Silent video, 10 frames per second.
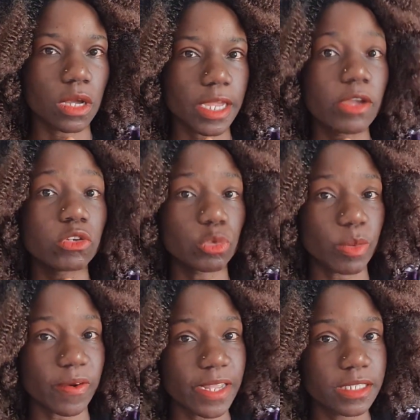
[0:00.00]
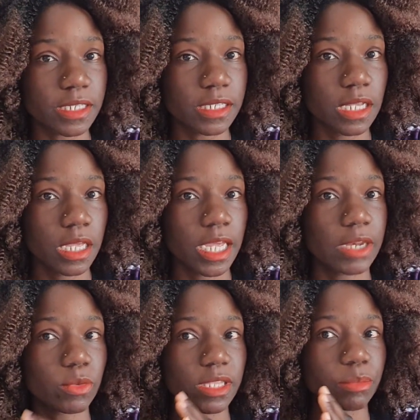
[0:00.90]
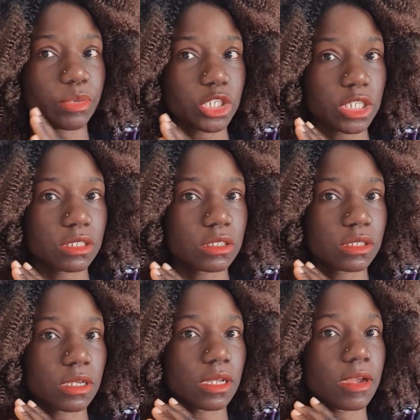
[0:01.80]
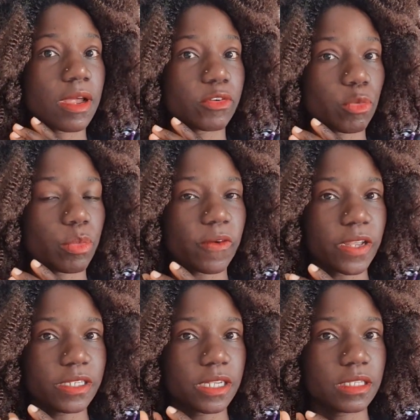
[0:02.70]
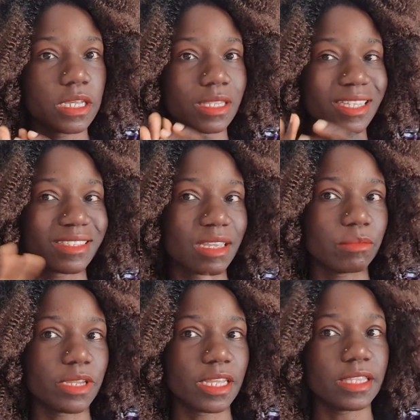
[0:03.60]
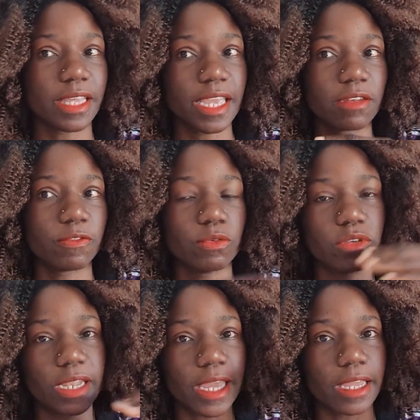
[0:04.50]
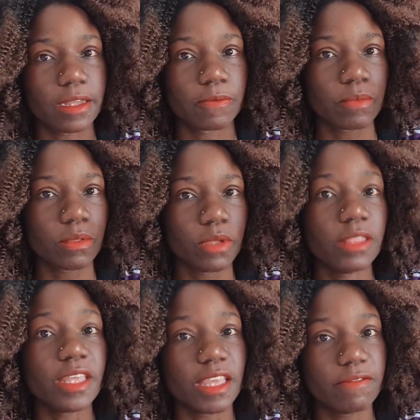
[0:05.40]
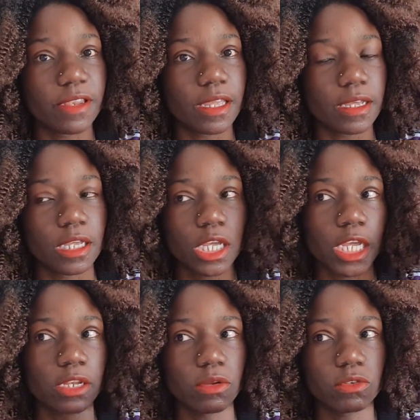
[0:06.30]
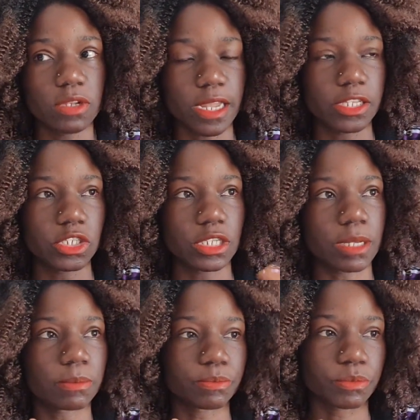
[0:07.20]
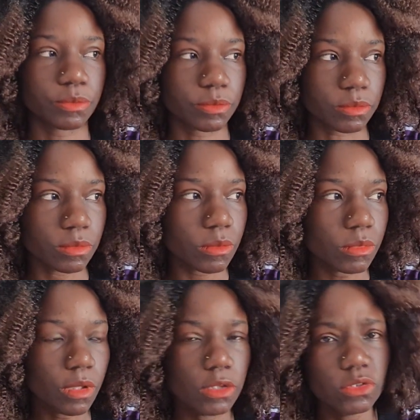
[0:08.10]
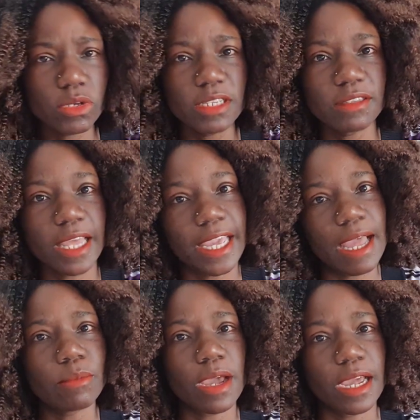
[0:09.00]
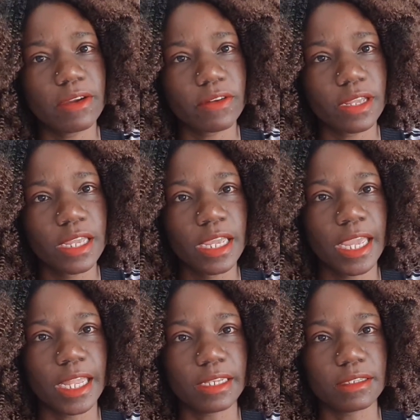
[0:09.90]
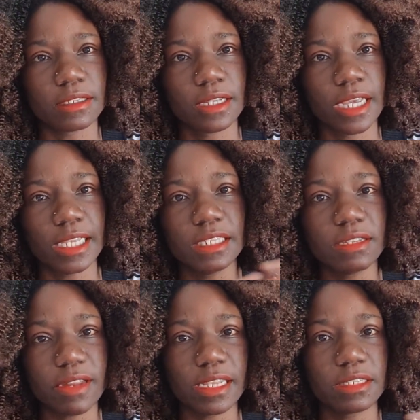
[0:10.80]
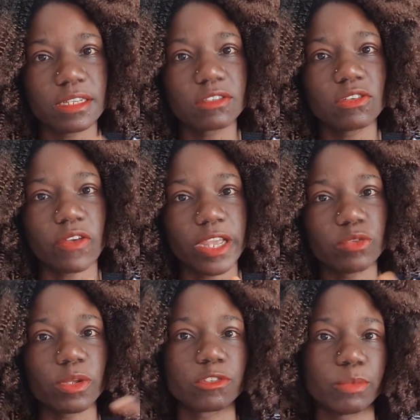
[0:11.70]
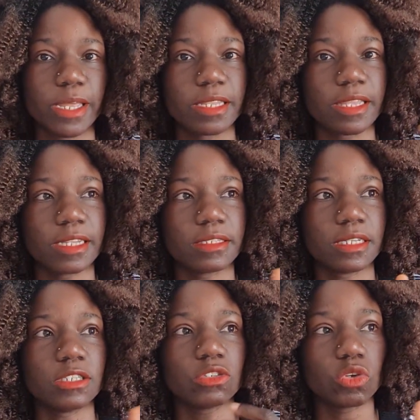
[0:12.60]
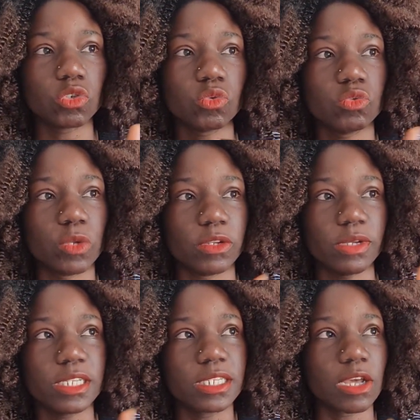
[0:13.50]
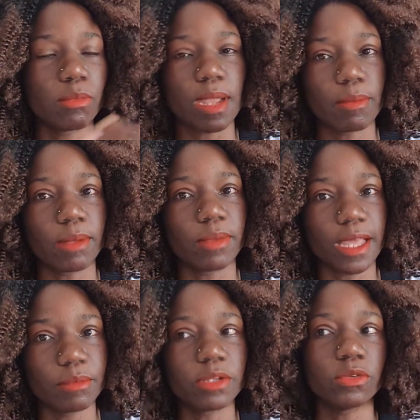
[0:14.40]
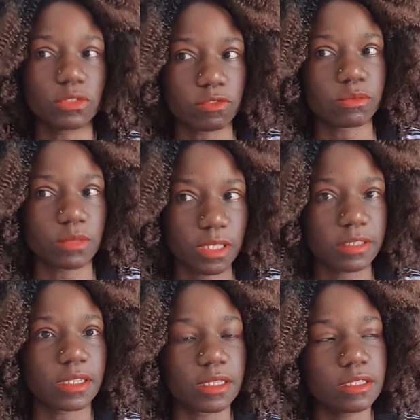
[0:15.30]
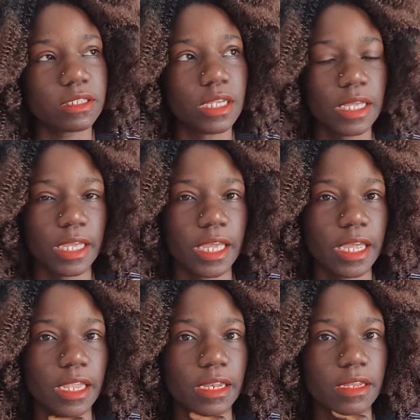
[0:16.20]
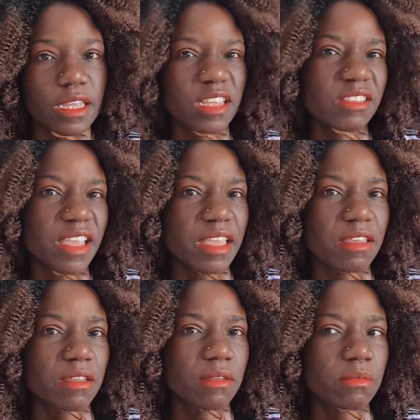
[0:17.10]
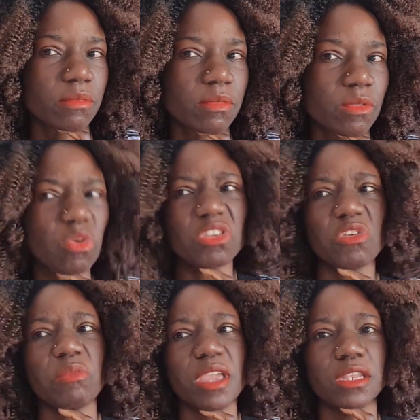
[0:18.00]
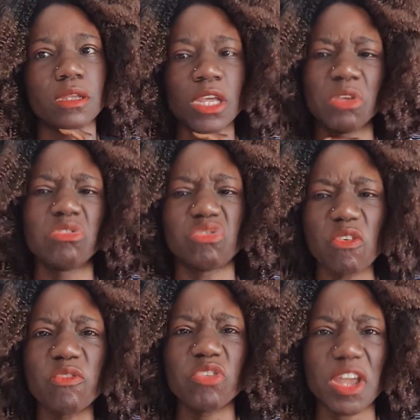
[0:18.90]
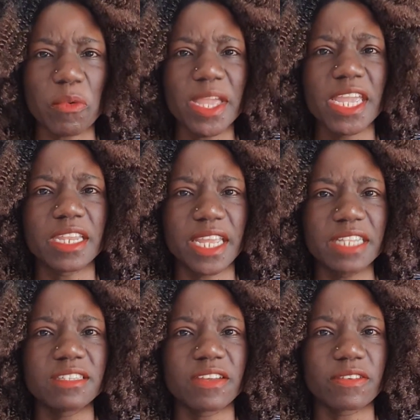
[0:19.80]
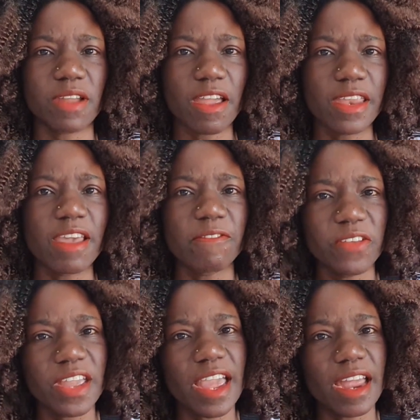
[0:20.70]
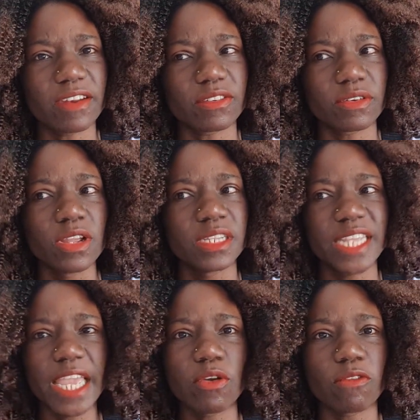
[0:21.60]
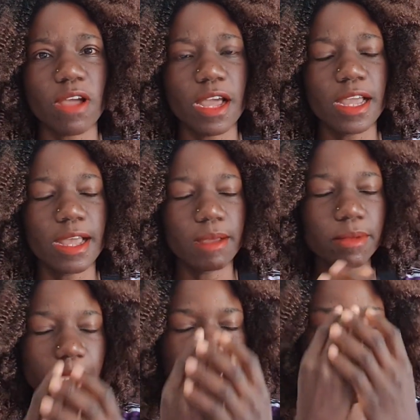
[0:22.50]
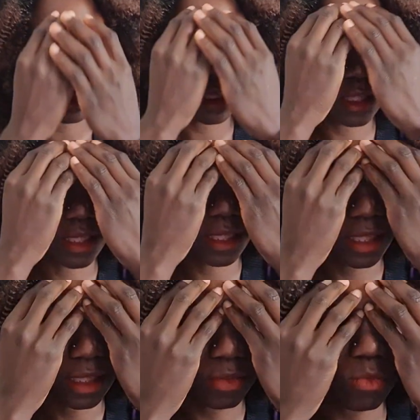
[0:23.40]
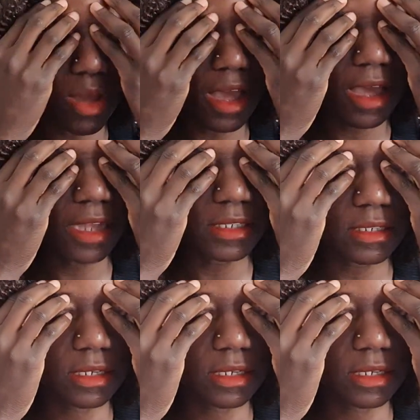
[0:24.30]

got operated, and when the patients are operated, the same day they get food like in the evening and not lunchtime. So he's like, I'm hungry, and I literally just try to explain that it's not good when you eat now, blah, blah, blah, because of this and this. And he's like, what do you mean? You throw food away and kids in Africa are dying of hunger? I'm like, what?